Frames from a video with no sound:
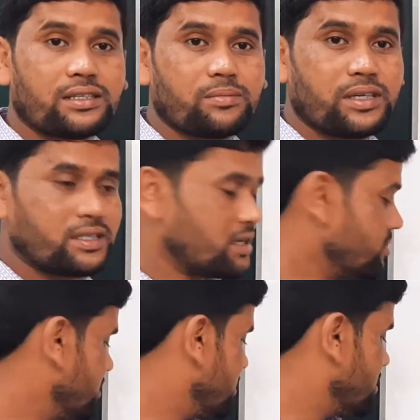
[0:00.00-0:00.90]
may start
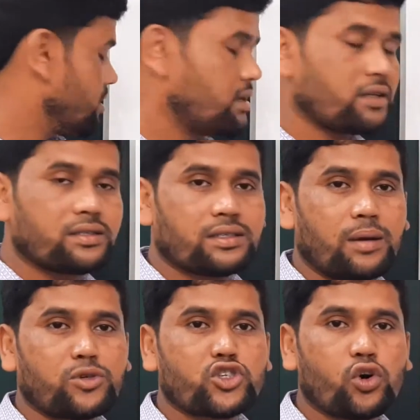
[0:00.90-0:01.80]
with some
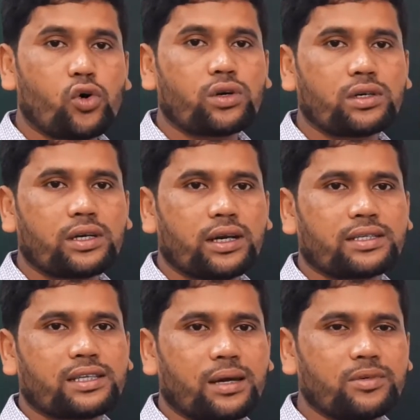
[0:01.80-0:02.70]
short
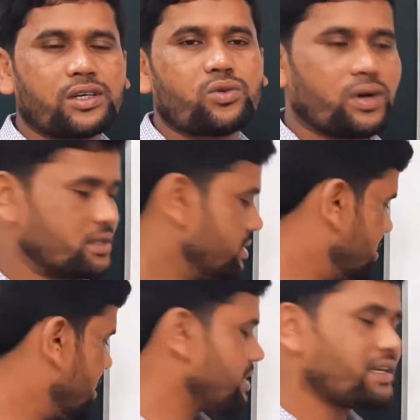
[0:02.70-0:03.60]
exclamatory words
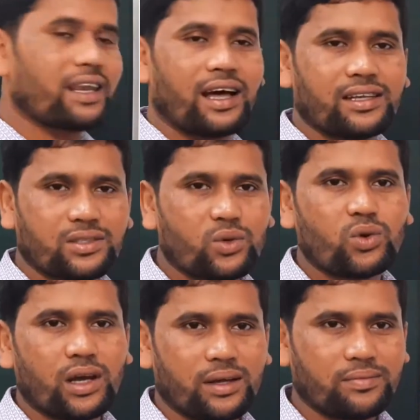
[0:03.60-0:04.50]
like alas, hurrah,